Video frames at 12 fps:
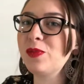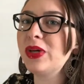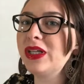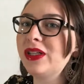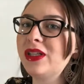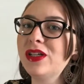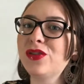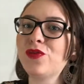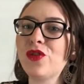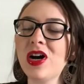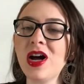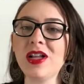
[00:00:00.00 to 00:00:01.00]
but this
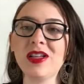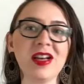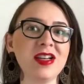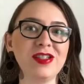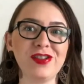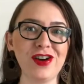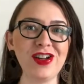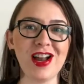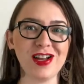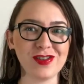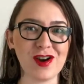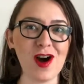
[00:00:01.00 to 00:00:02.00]
one is not
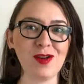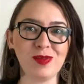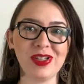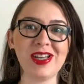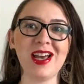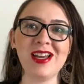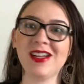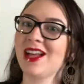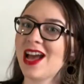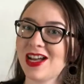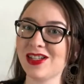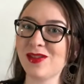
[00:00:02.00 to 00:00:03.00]
as complicated
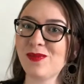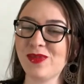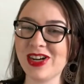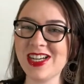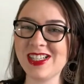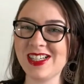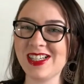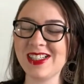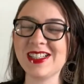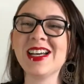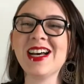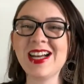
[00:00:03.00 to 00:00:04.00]
as the present.